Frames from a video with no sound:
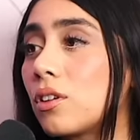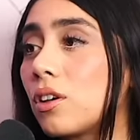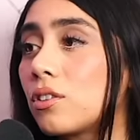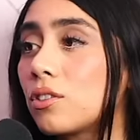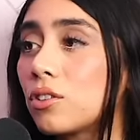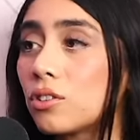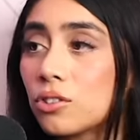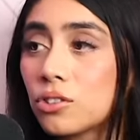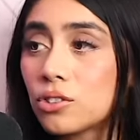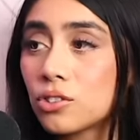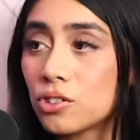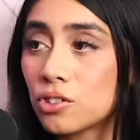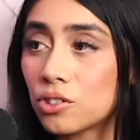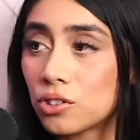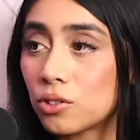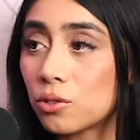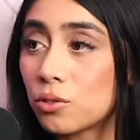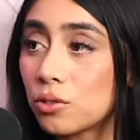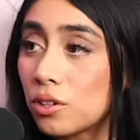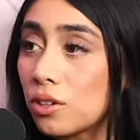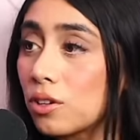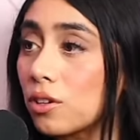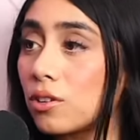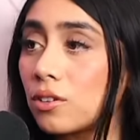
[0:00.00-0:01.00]
other
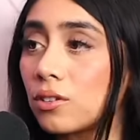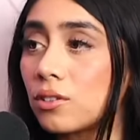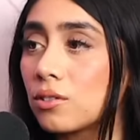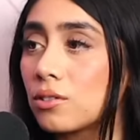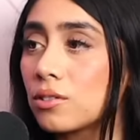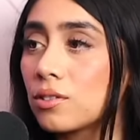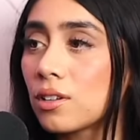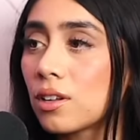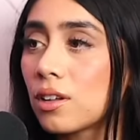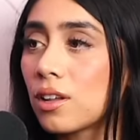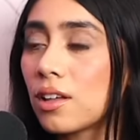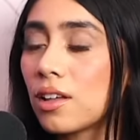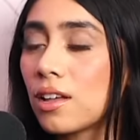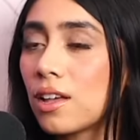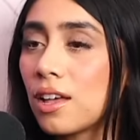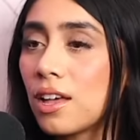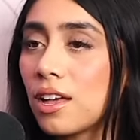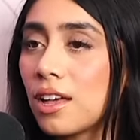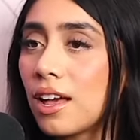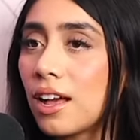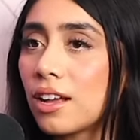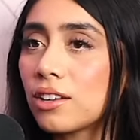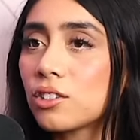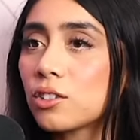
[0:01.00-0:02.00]
studios.
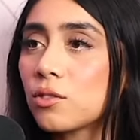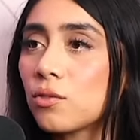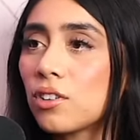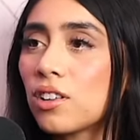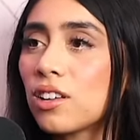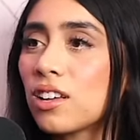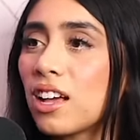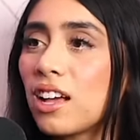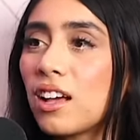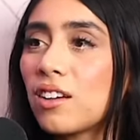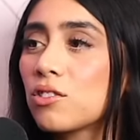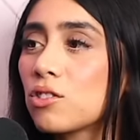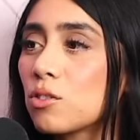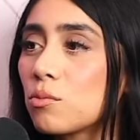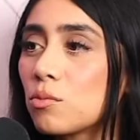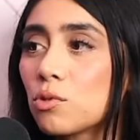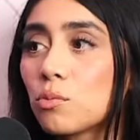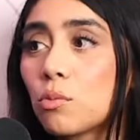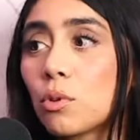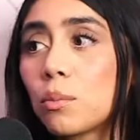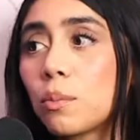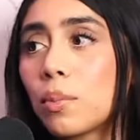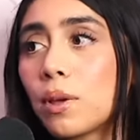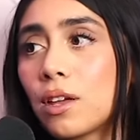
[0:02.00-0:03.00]
I just feel like I have so
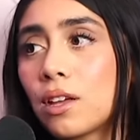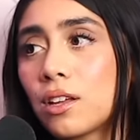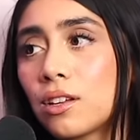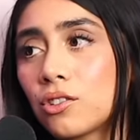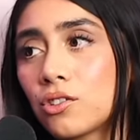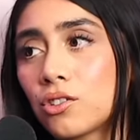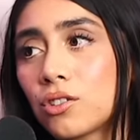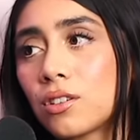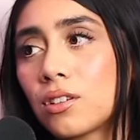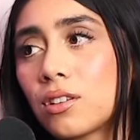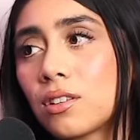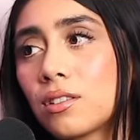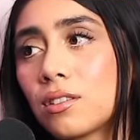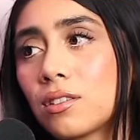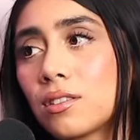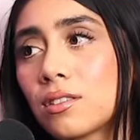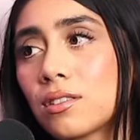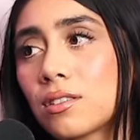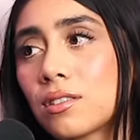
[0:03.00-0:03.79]
much more patience.